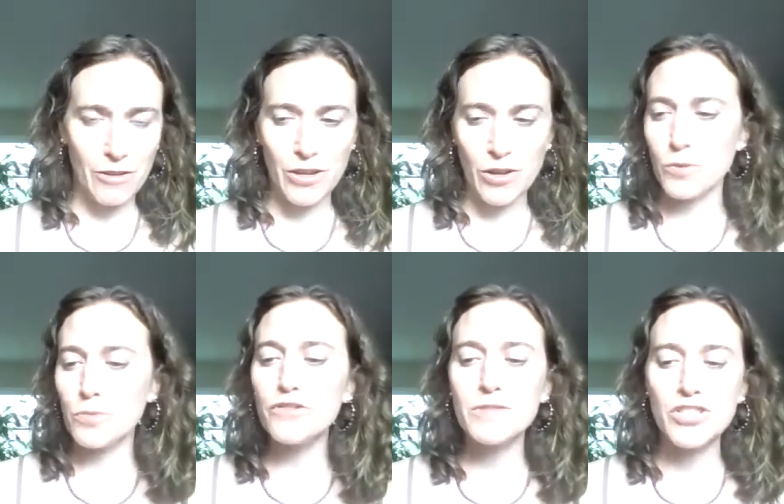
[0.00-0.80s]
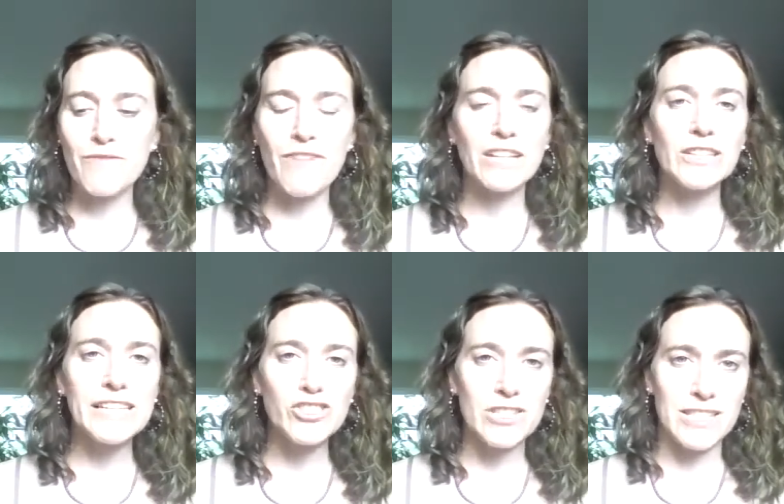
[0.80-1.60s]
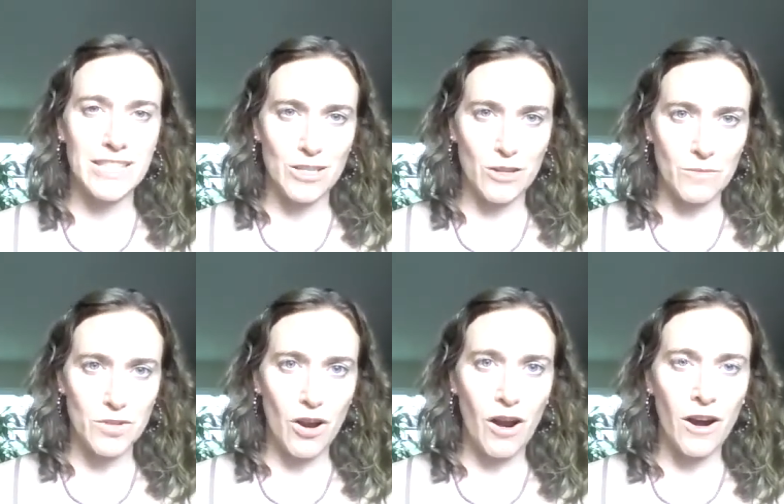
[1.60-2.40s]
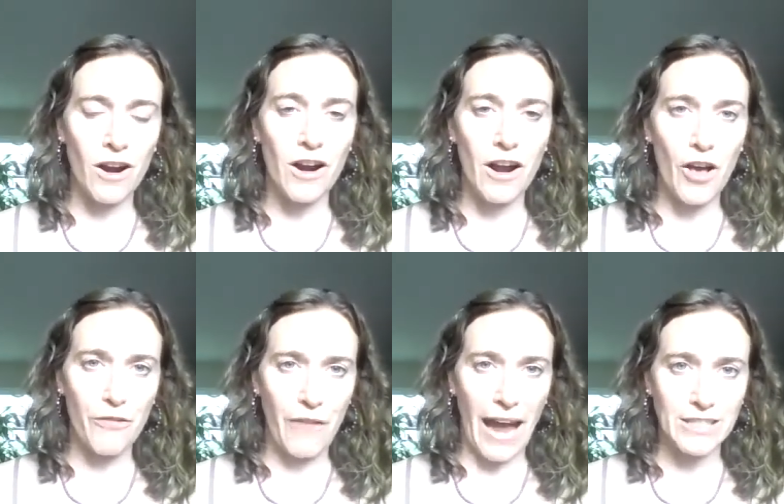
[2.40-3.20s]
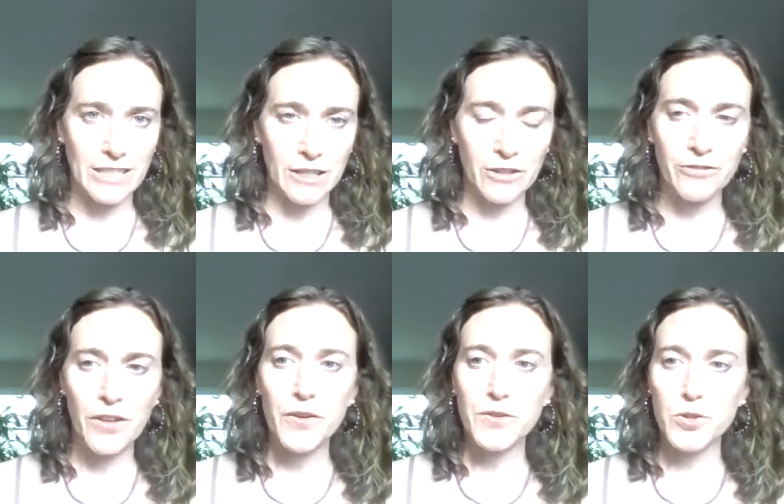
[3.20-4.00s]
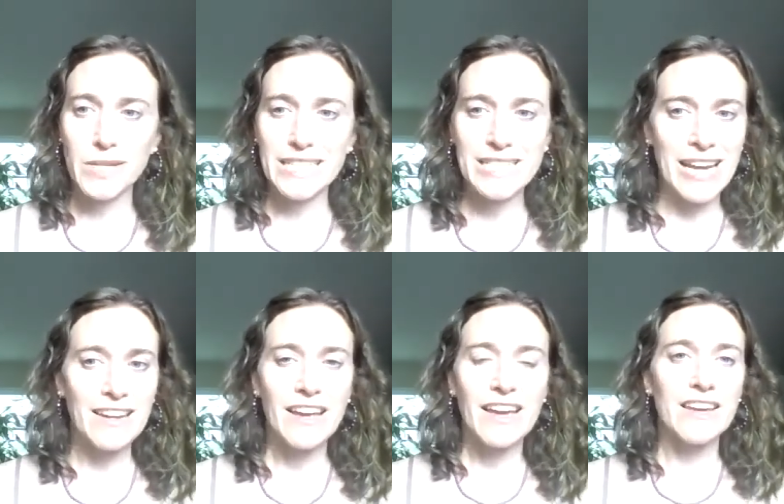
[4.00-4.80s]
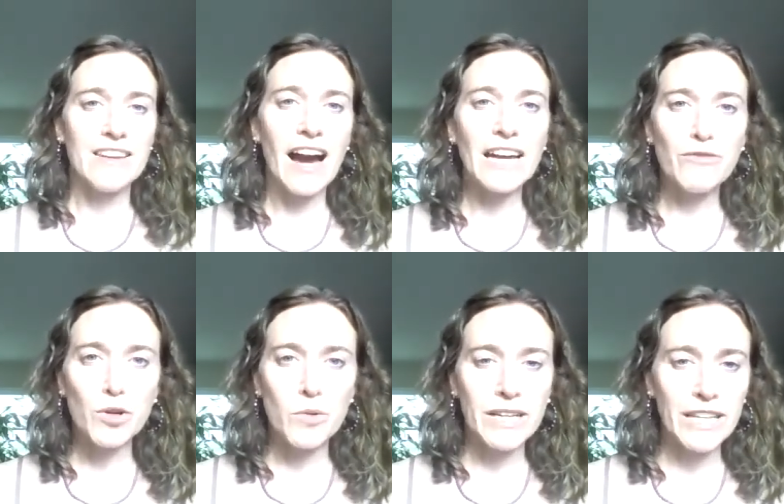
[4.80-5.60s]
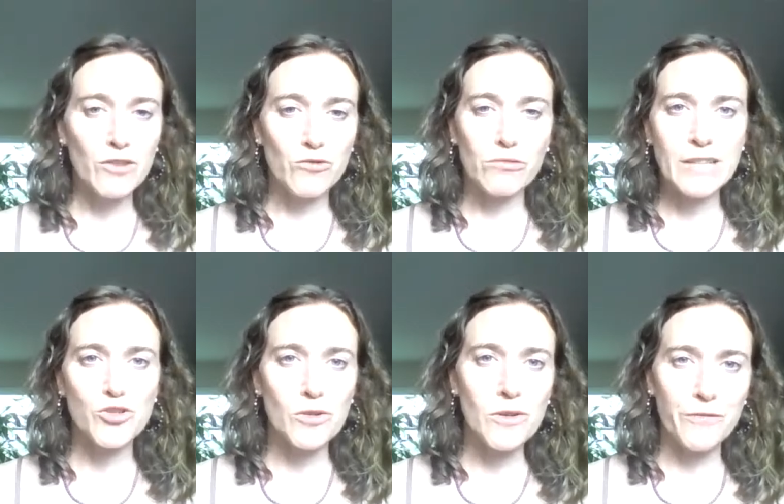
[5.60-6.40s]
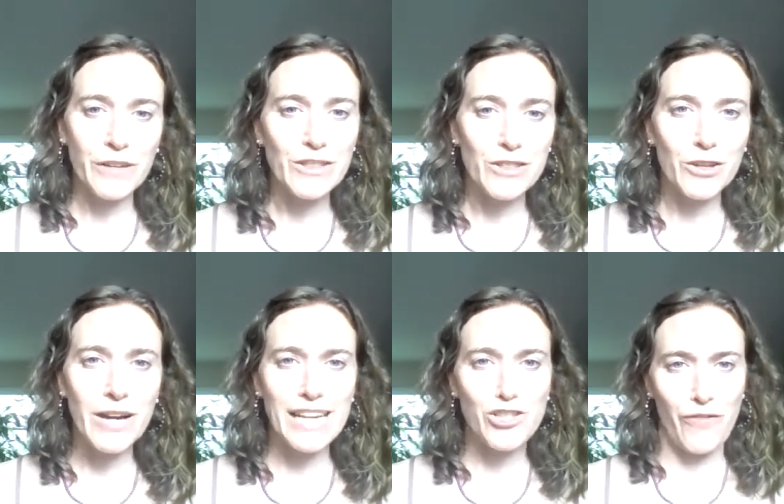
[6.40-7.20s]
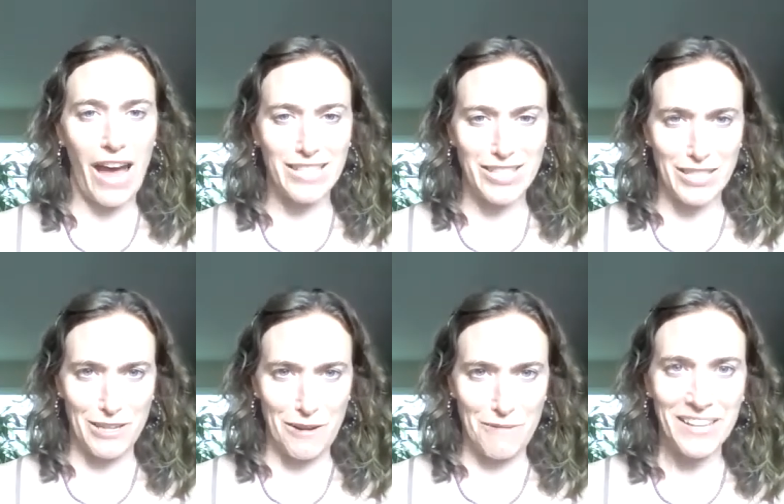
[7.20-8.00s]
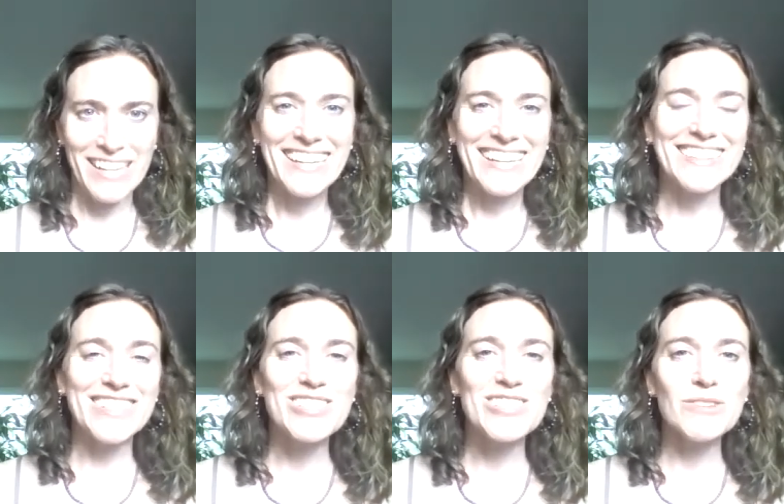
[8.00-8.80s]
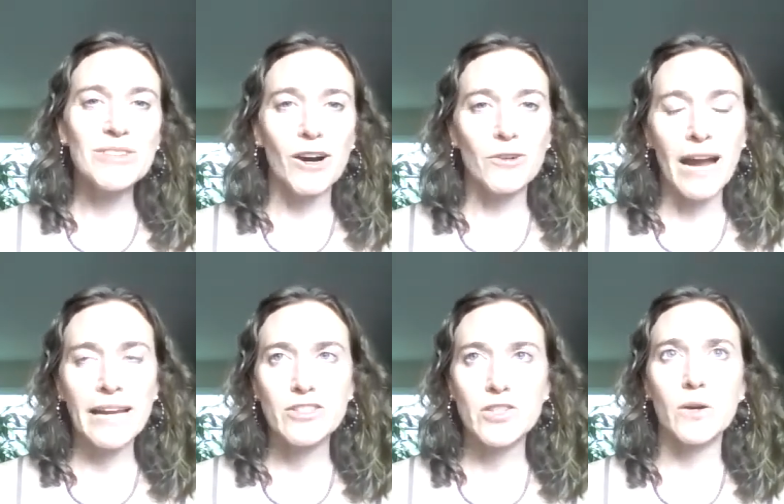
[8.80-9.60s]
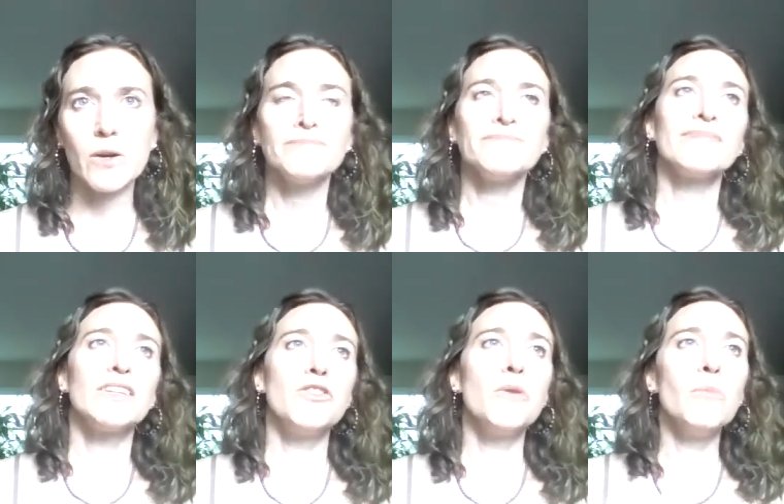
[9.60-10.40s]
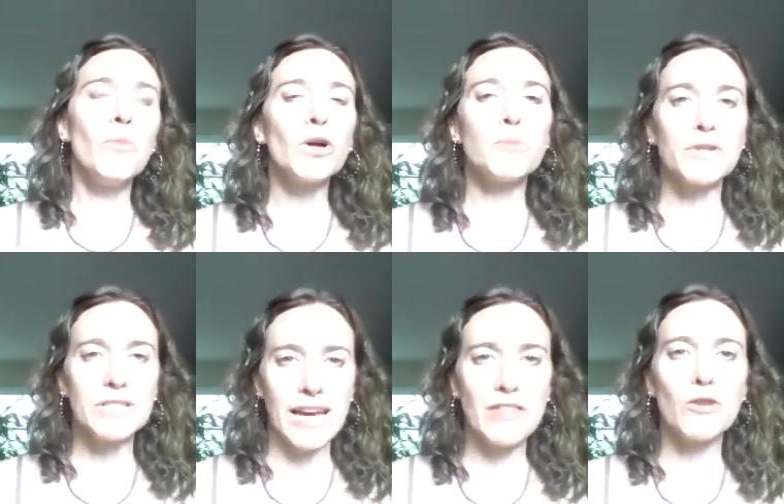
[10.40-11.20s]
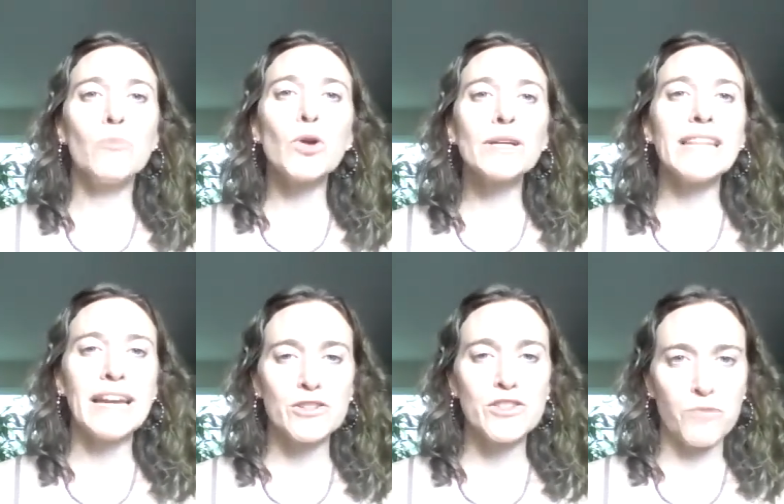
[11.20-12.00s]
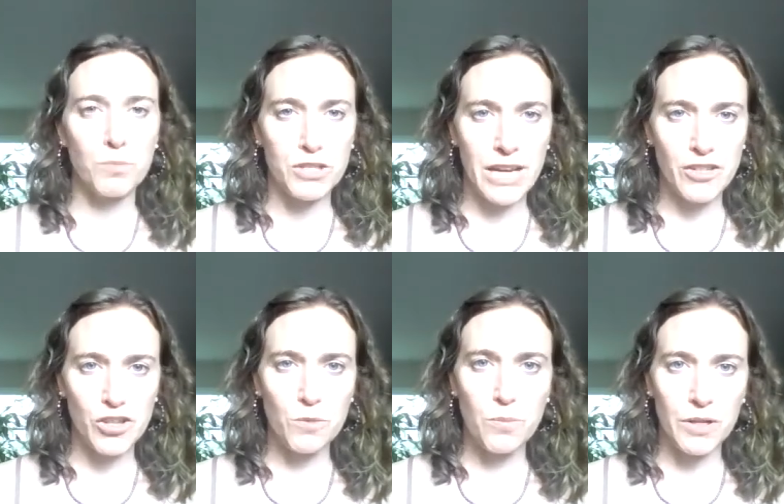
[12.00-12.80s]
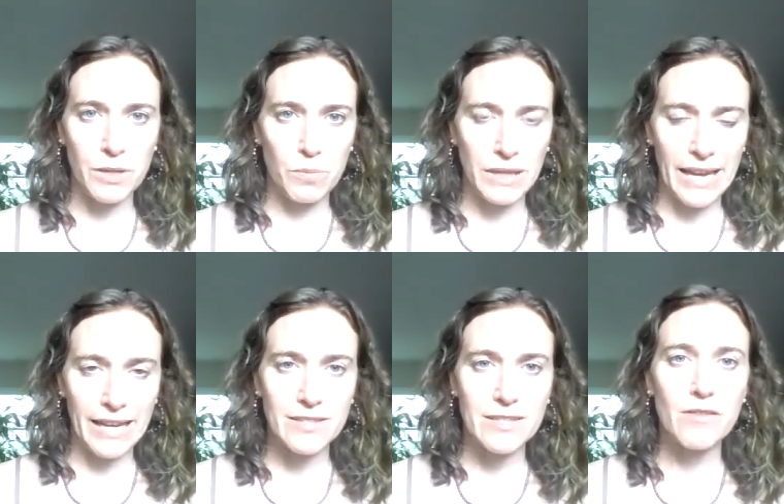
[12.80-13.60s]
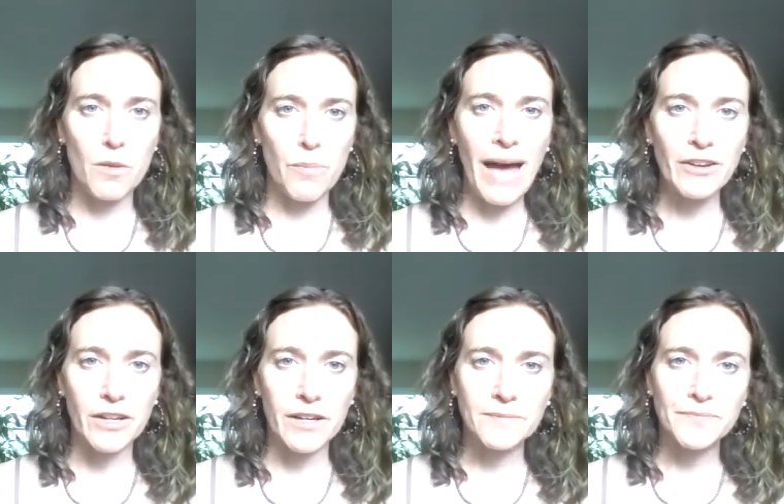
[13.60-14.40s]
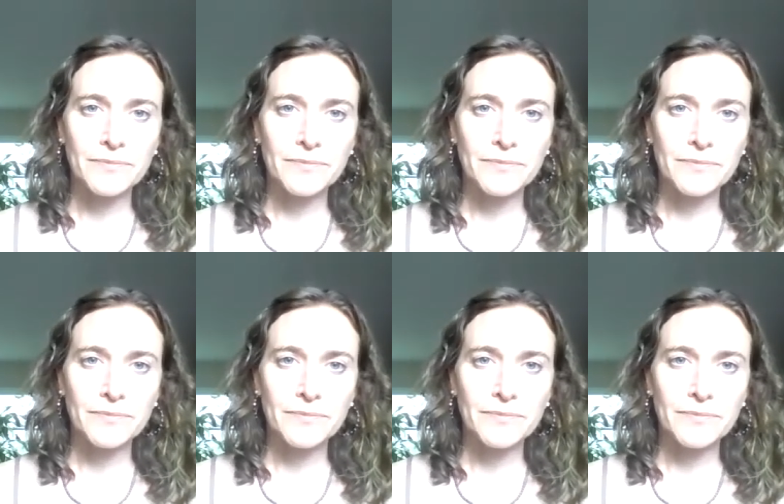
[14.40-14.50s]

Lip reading: improvements in ventilation systems are effective to an extent. Not everyone can retrofit their HVAC system in their studio, right? So the more layers of protection you put in place, the better.